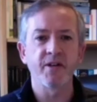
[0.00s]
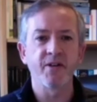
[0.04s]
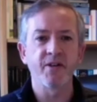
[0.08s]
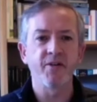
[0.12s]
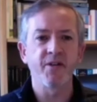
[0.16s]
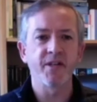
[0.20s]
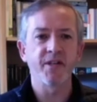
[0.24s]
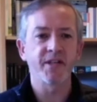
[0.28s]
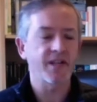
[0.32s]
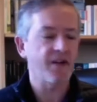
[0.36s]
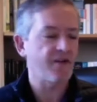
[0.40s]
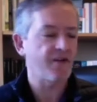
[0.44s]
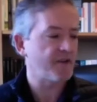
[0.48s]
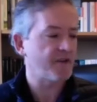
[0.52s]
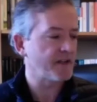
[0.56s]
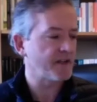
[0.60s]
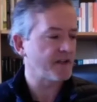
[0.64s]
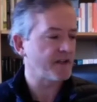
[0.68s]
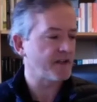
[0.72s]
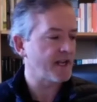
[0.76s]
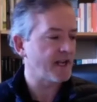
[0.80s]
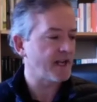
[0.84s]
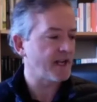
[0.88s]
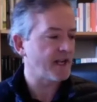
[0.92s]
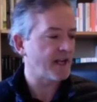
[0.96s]
to do this stuff
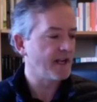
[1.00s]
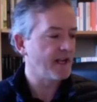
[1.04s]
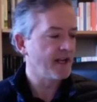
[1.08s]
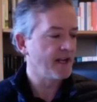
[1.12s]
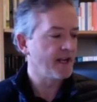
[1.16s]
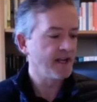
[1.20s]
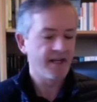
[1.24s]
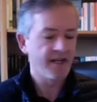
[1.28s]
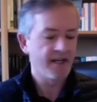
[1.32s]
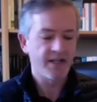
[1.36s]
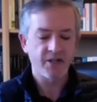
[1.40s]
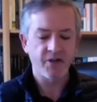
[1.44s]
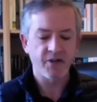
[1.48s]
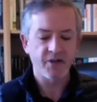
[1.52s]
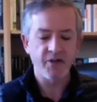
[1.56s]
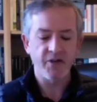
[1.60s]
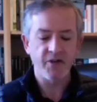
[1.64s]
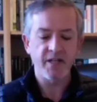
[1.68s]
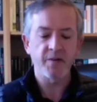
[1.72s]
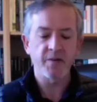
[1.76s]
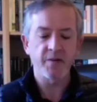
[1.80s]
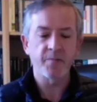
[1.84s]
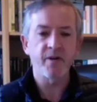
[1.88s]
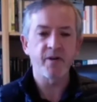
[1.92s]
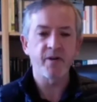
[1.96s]
underneath. So you
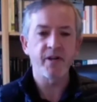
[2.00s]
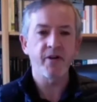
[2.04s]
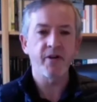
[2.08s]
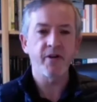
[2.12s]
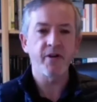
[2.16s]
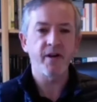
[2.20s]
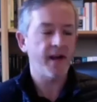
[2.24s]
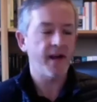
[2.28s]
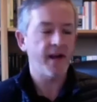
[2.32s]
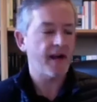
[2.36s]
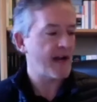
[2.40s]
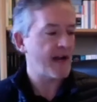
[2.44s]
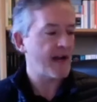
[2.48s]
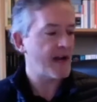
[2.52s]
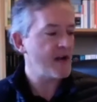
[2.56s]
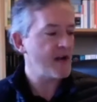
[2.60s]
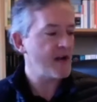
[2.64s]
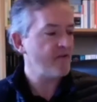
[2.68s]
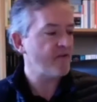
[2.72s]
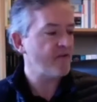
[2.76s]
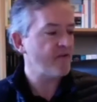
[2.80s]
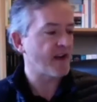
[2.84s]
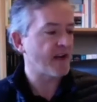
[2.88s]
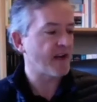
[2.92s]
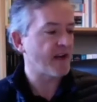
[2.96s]
need to bring your A
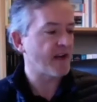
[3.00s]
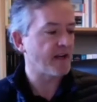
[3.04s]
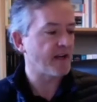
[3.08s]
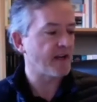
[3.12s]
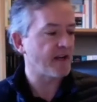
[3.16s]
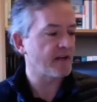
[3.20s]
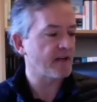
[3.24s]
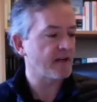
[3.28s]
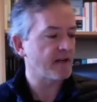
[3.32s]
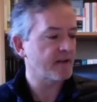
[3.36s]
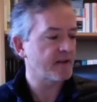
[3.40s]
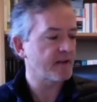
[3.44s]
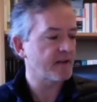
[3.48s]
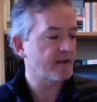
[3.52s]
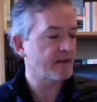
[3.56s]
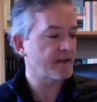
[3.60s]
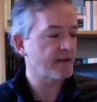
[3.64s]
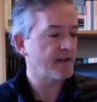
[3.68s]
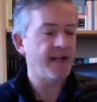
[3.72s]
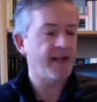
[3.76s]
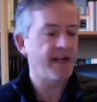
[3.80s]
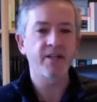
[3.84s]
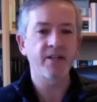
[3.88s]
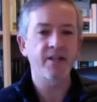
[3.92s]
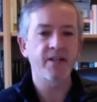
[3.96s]
finger
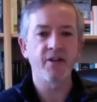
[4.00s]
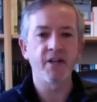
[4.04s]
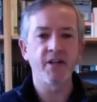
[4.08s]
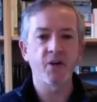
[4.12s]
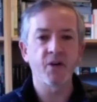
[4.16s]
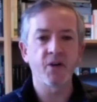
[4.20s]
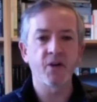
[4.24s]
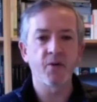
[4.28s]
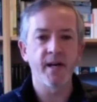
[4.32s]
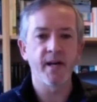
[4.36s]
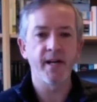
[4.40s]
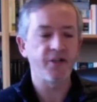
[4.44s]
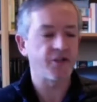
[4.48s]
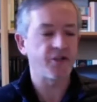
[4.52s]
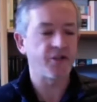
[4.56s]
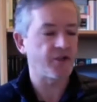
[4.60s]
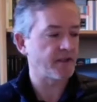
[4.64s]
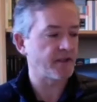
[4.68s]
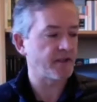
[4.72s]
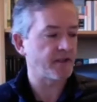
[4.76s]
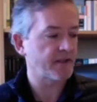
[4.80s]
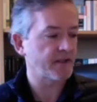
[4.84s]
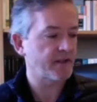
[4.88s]
into the equation.